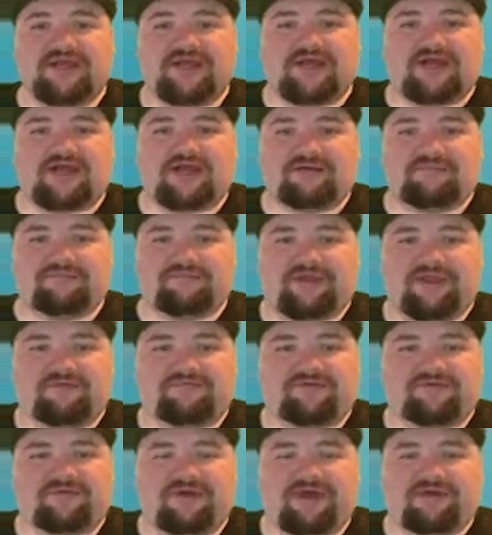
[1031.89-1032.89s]

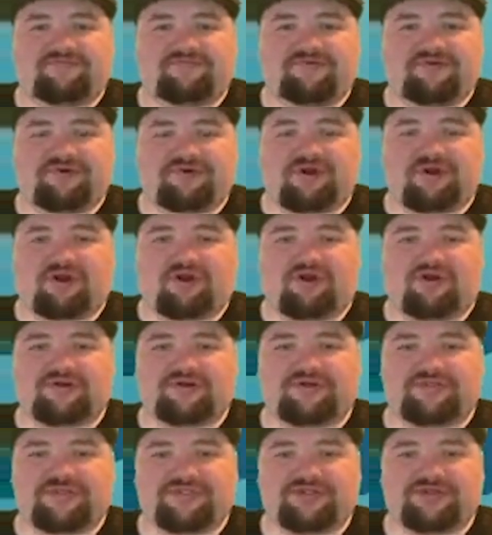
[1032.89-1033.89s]
If you have your
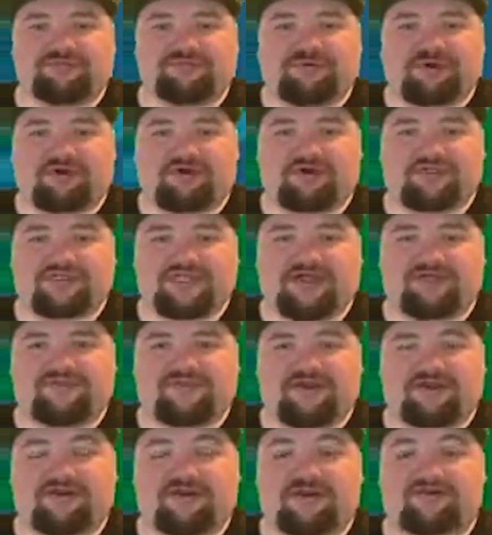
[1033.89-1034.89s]
cars and they're parked out
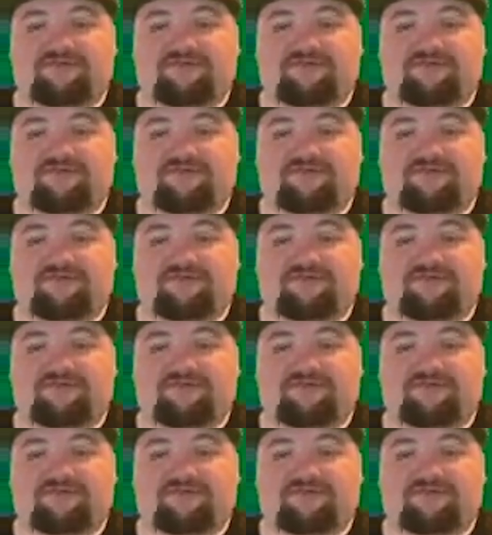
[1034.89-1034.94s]
there,